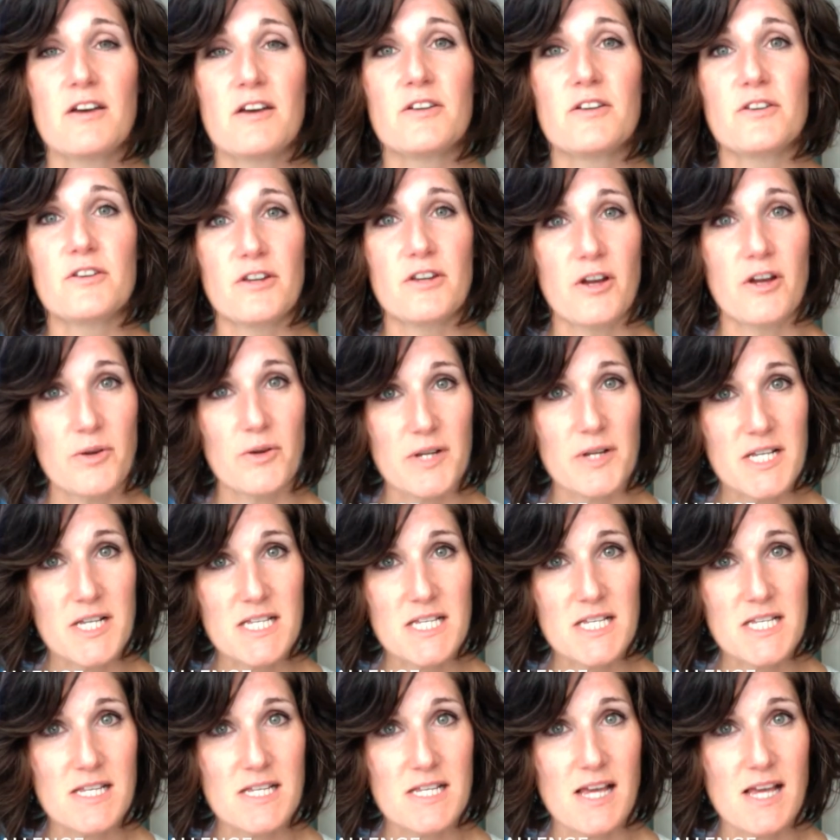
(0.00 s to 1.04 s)

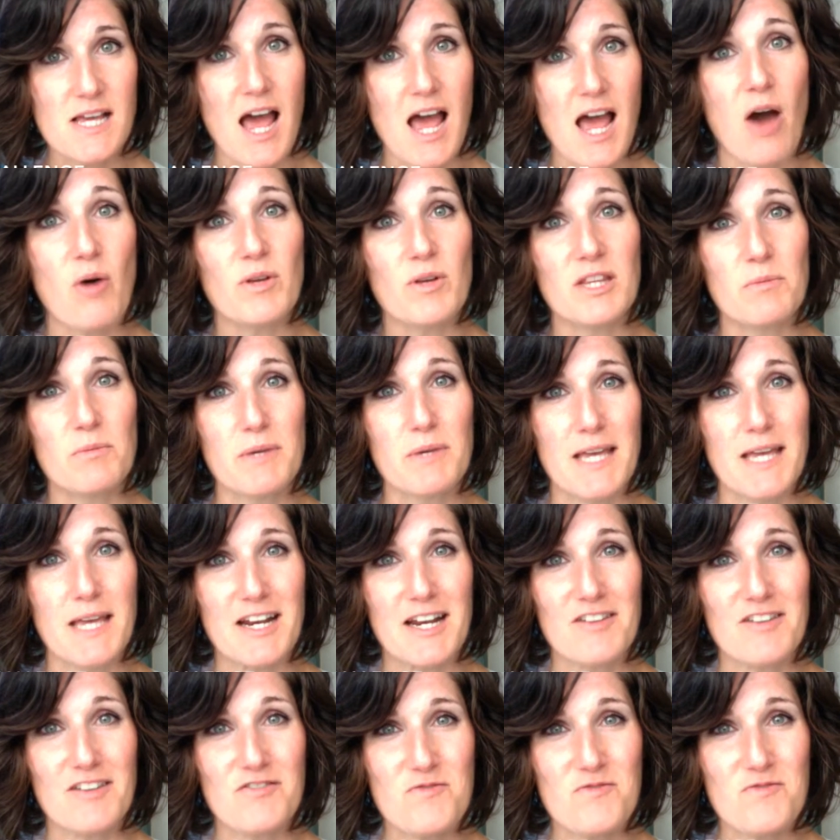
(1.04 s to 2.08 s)
Notice how at the
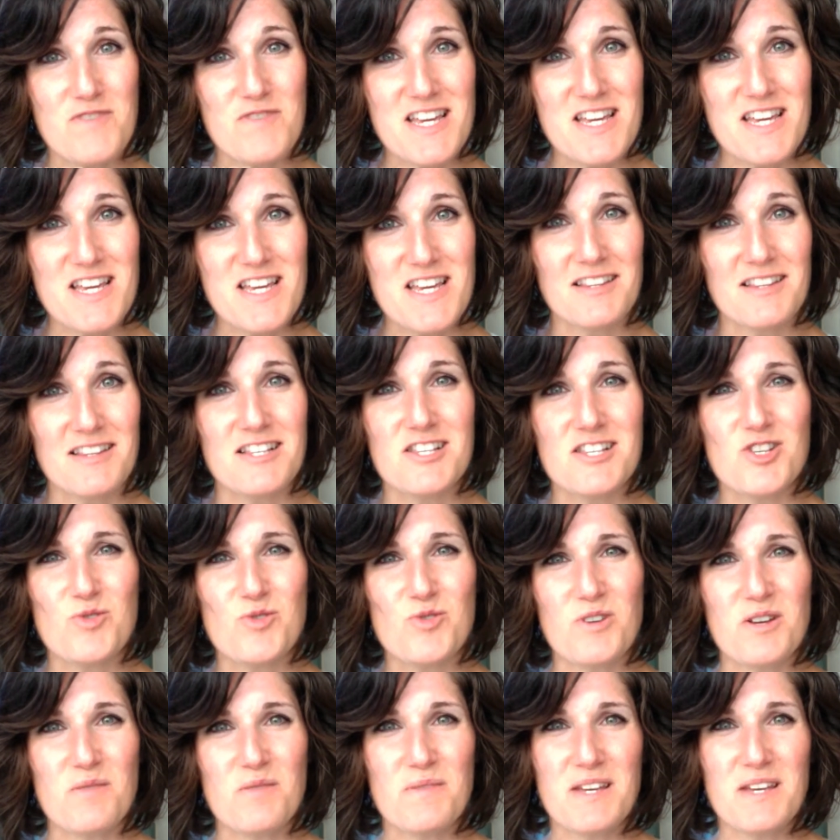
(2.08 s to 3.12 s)
beginning of the week, this is
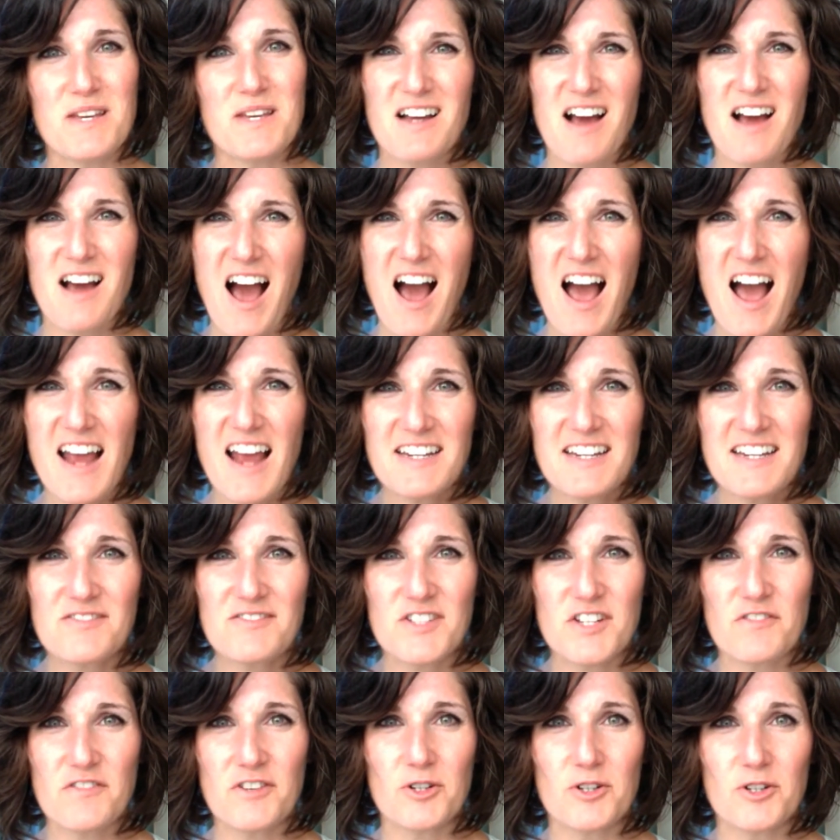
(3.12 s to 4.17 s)
going to be kind of
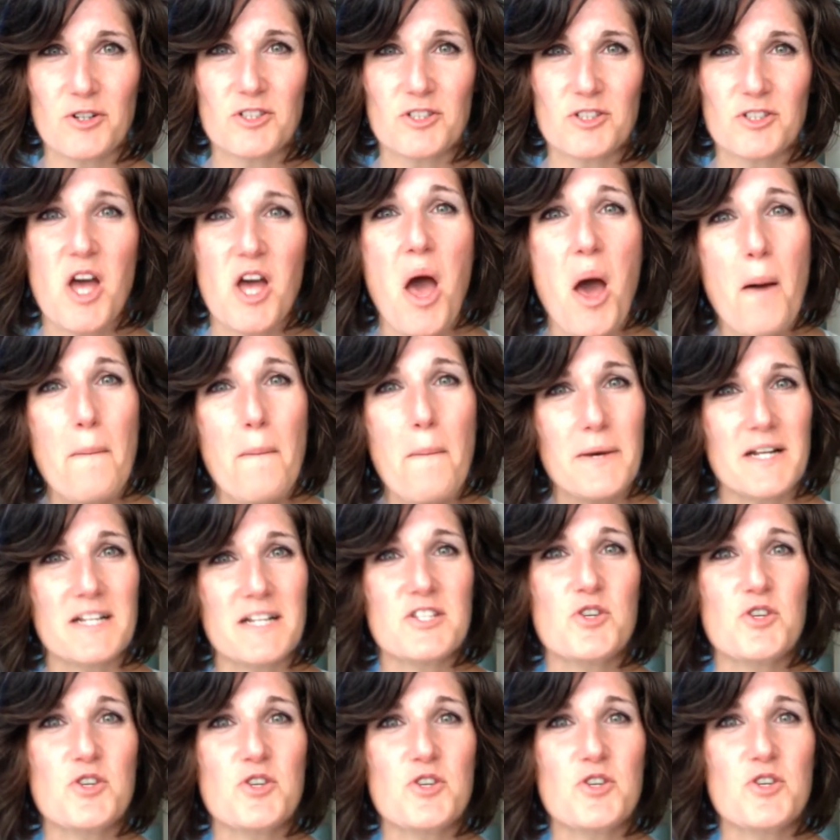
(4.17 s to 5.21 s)
difficult, but
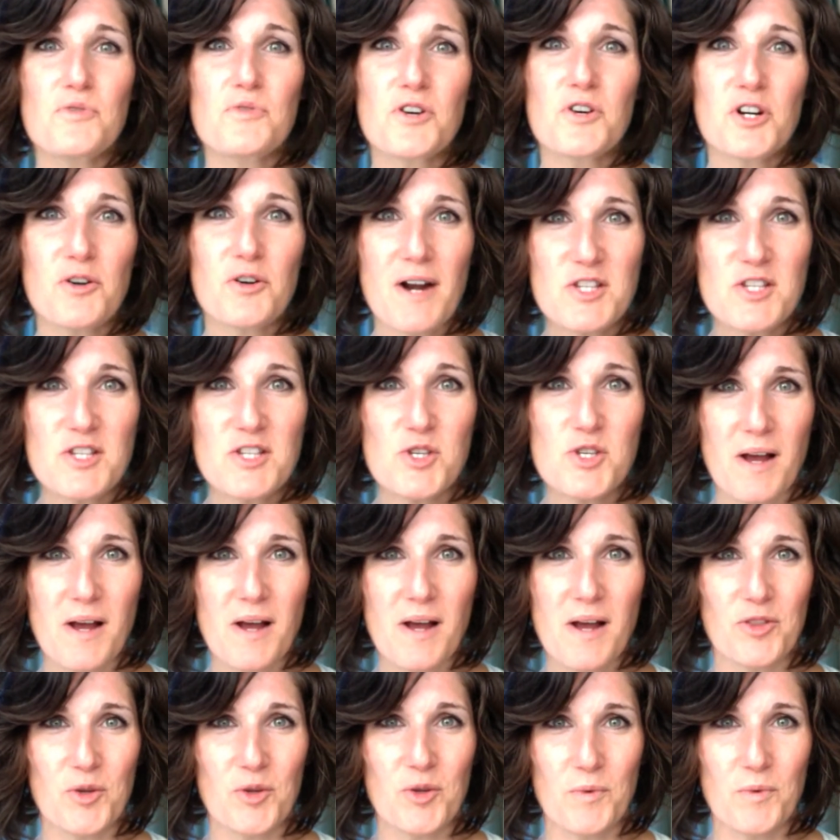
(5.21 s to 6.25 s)
as you progress
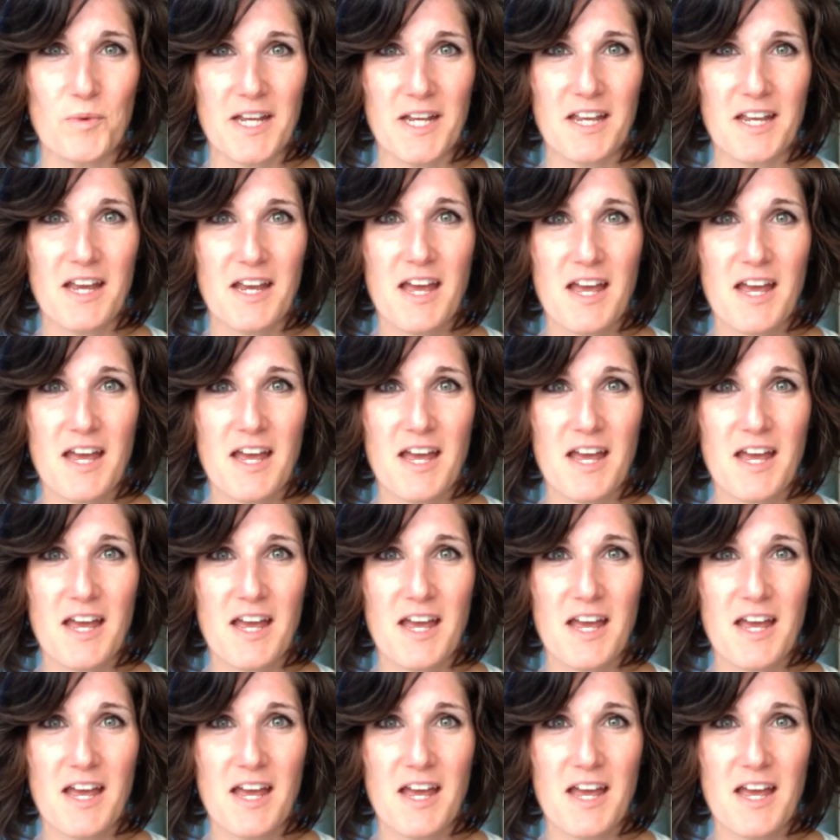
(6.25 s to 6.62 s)
throughout the week,